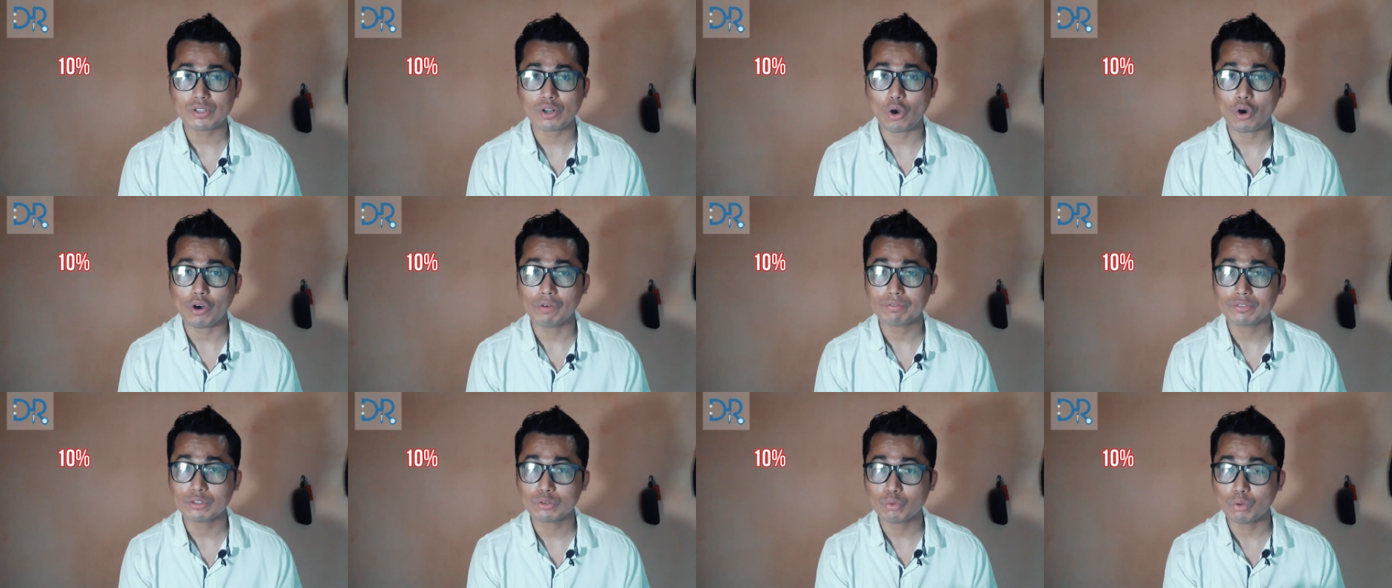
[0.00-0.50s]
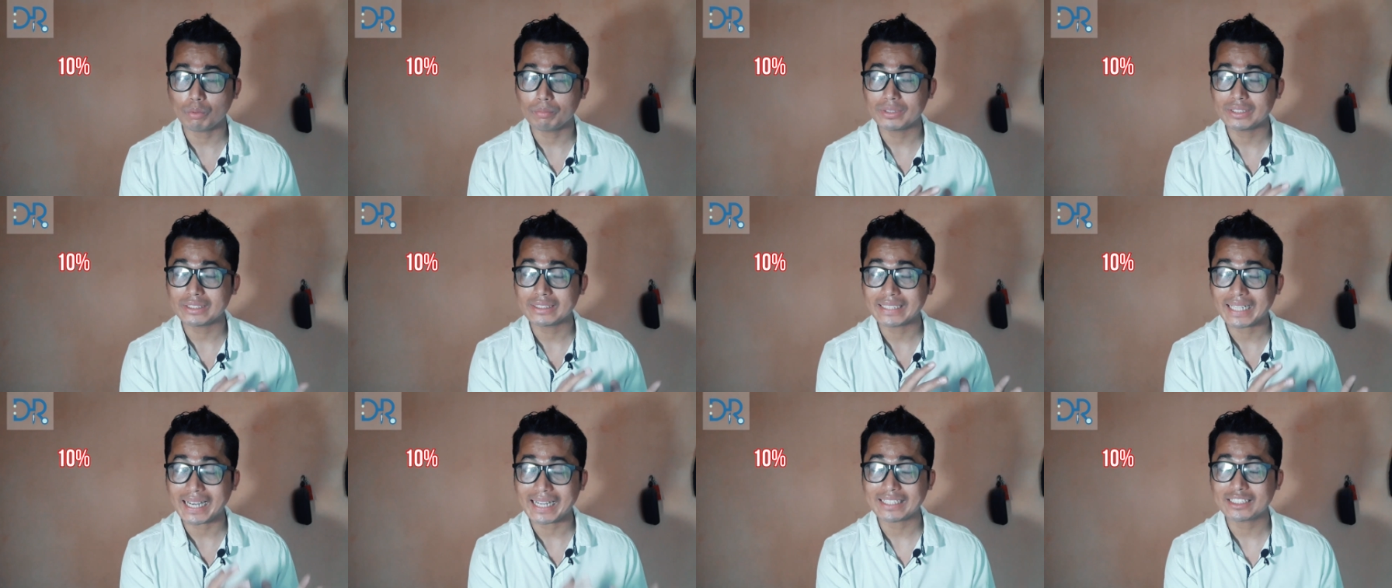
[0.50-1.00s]
of the
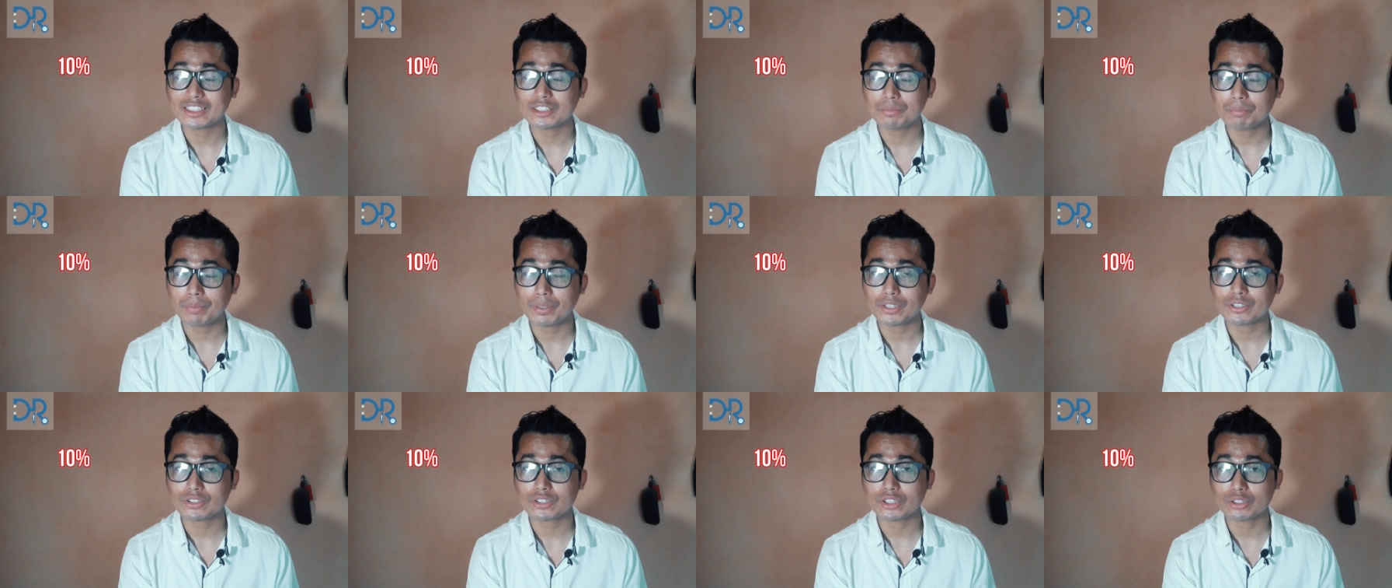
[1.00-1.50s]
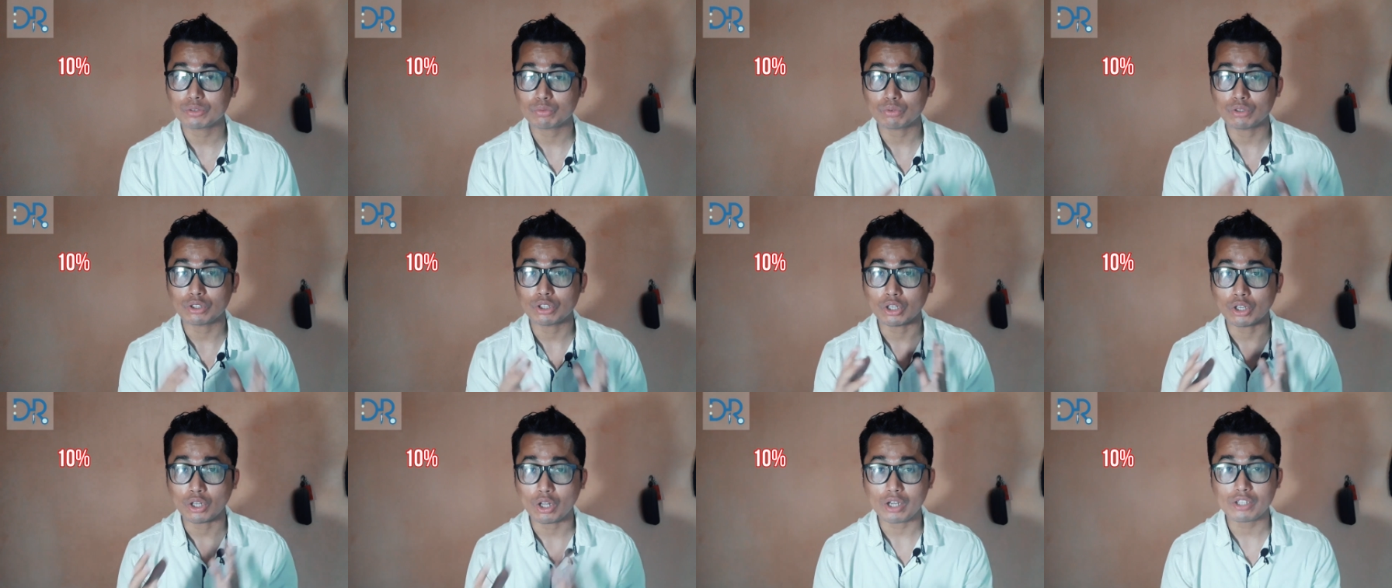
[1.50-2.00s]
COVID-19 patients
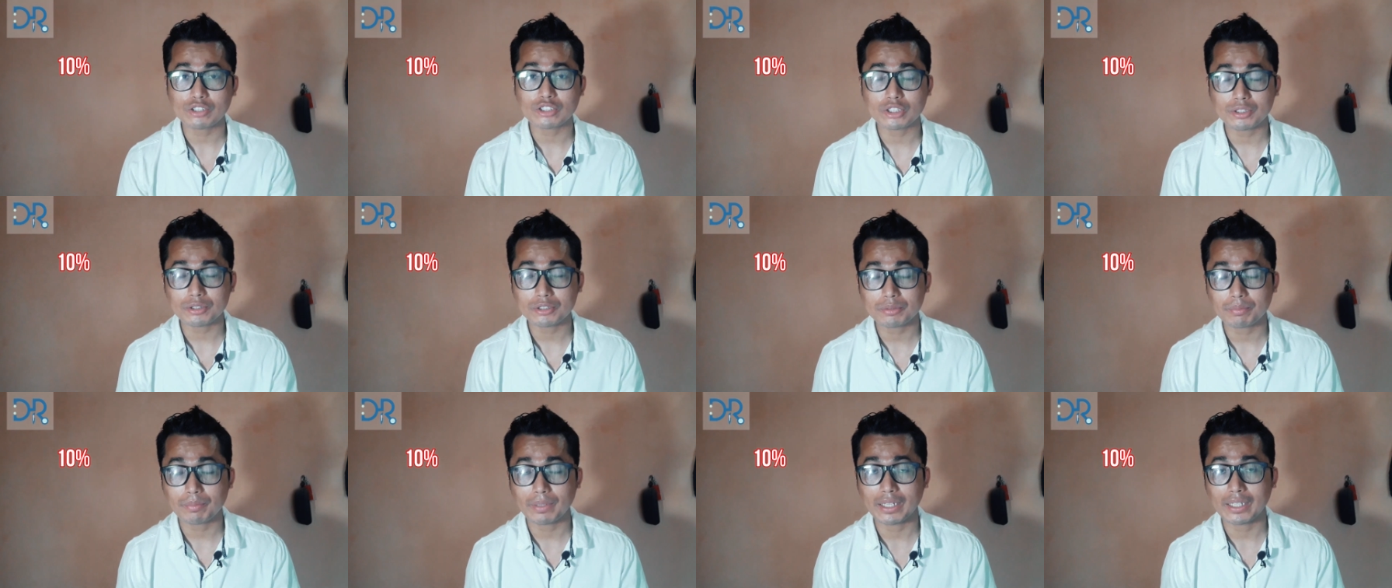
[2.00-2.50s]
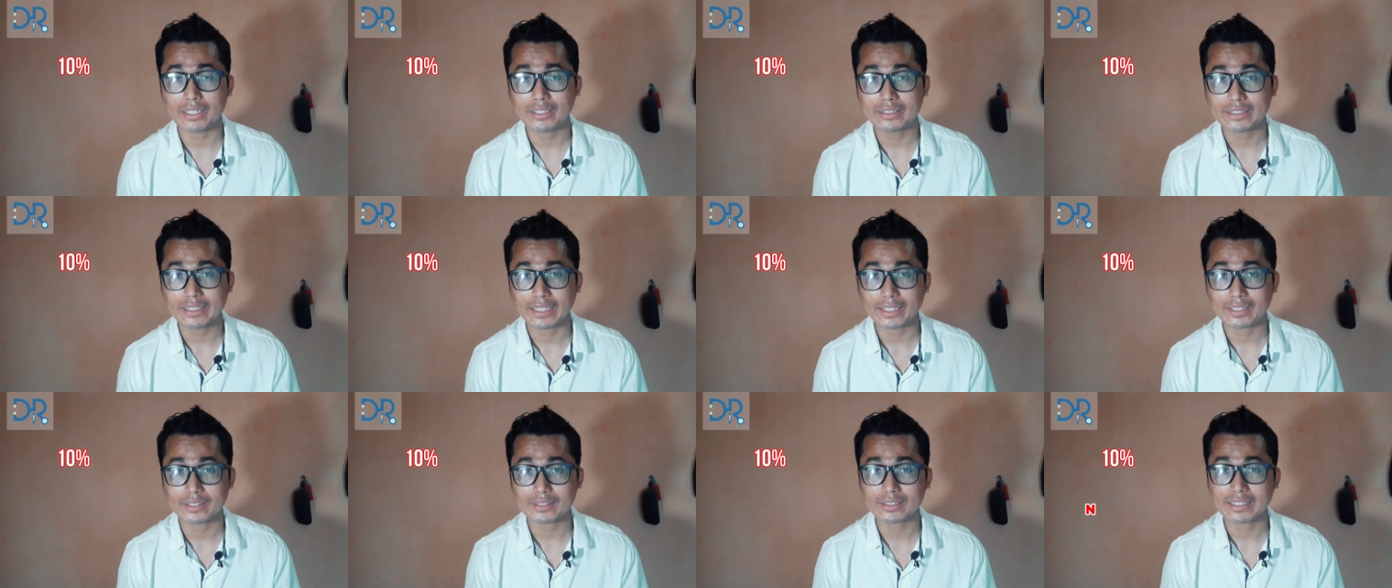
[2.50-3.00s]
with loss of smell
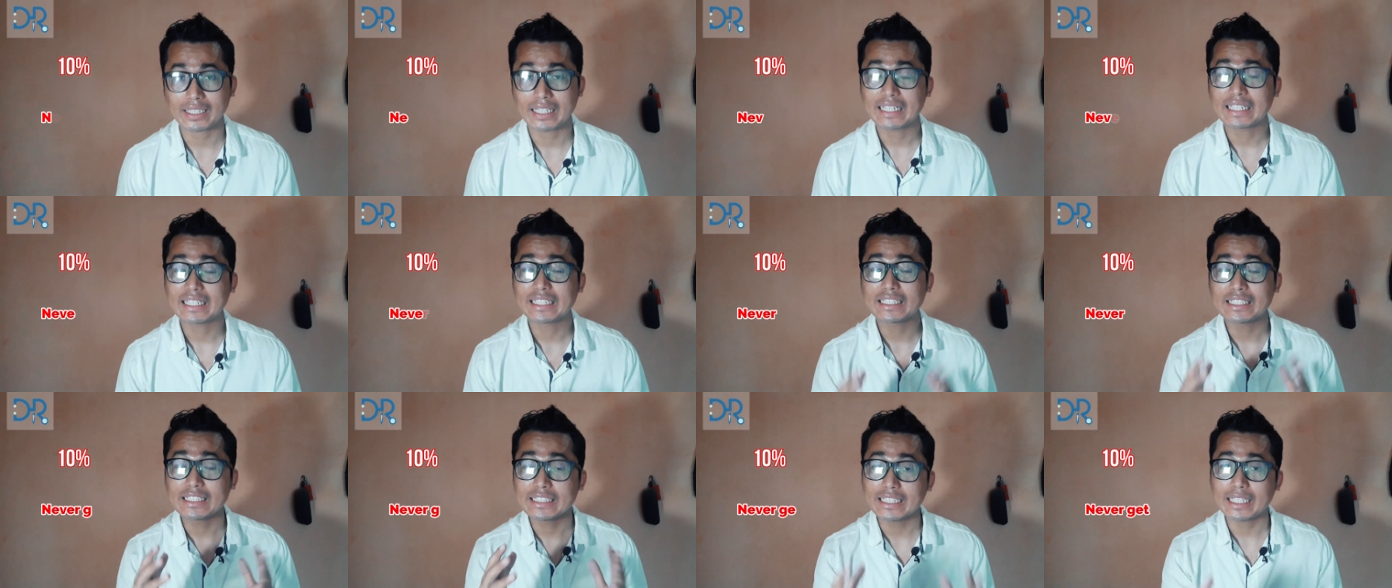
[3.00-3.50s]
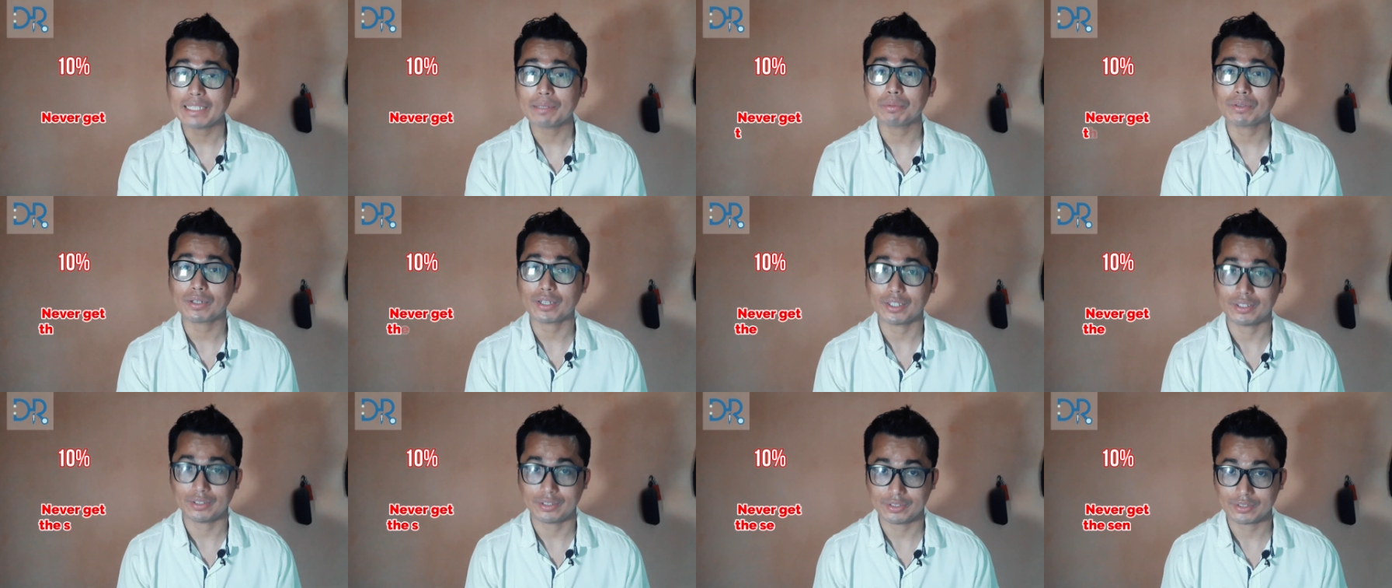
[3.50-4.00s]
and taste
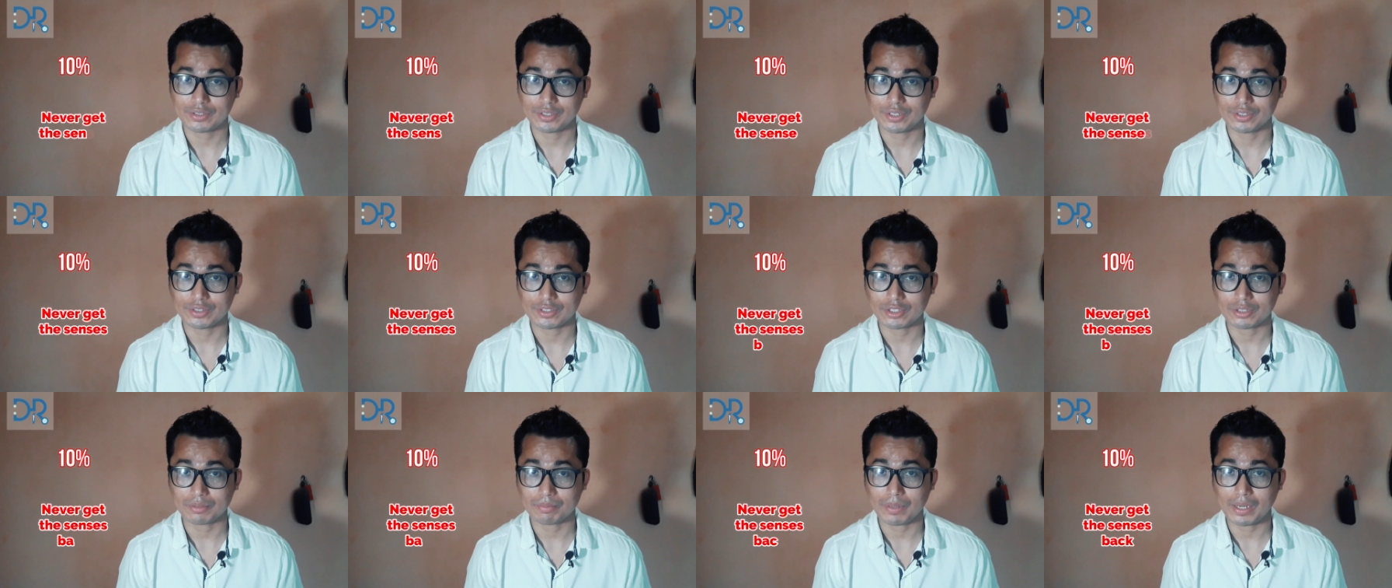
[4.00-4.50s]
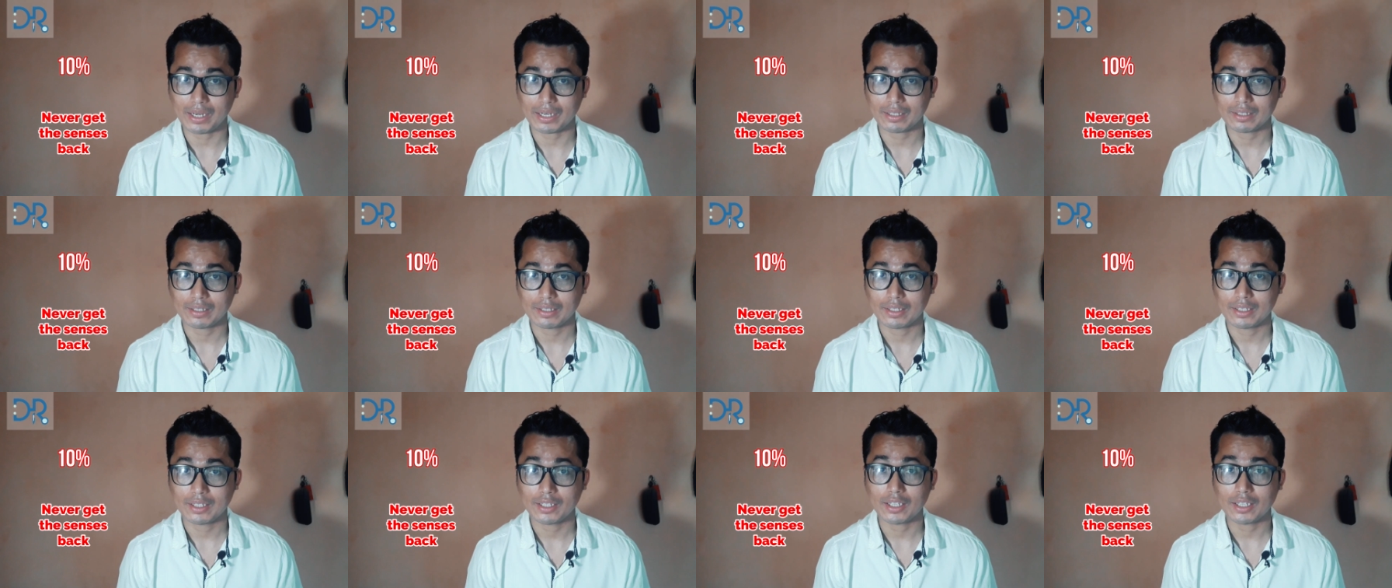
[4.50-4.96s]
never get their senses back.